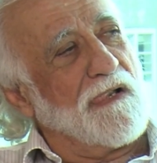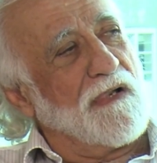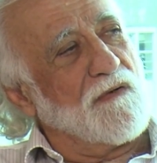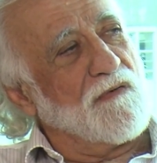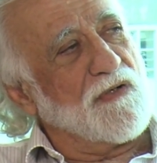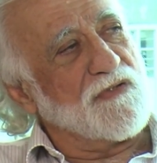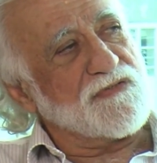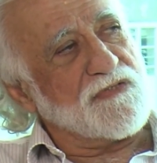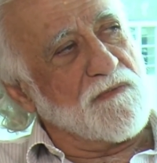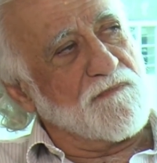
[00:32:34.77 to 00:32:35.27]

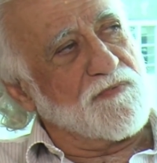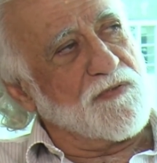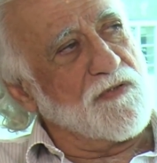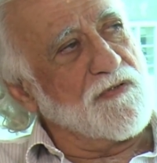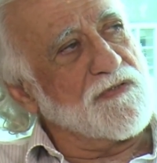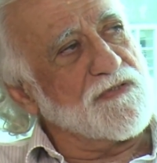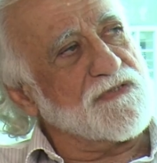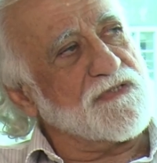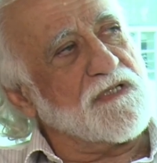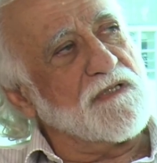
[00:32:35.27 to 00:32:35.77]
whereas
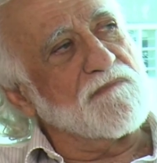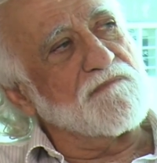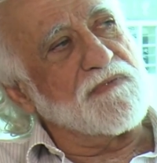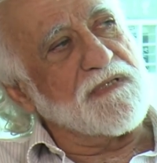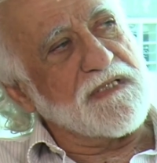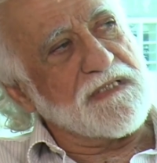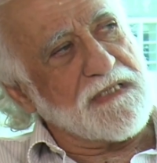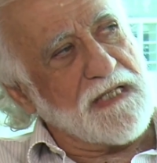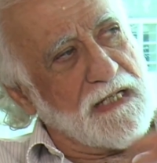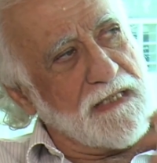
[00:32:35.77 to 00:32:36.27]
computers can
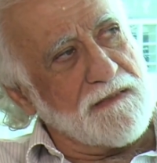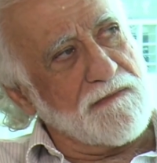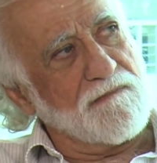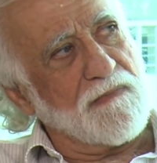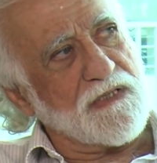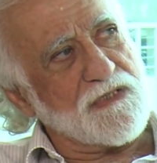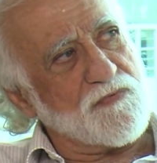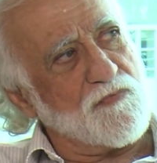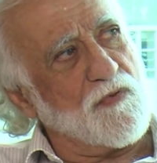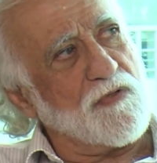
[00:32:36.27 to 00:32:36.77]
be done
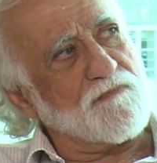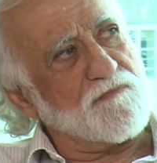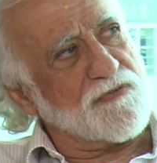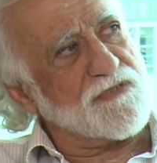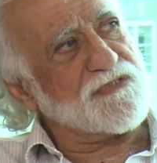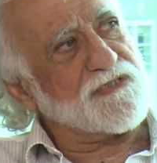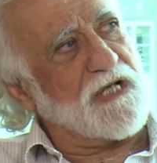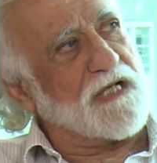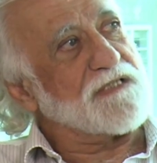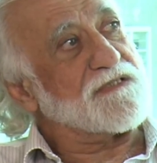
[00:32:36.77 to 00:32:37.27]
much more
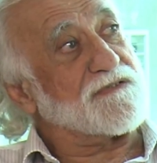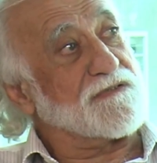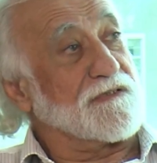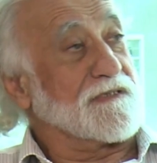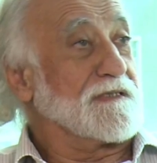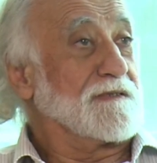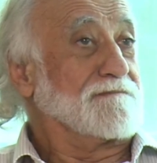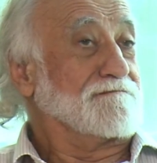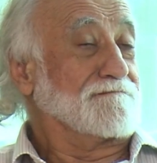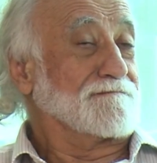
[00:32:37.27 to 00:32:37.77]

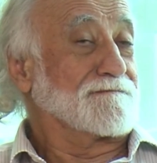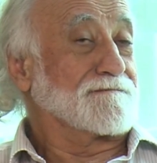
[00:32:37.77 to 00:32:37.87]
precisely.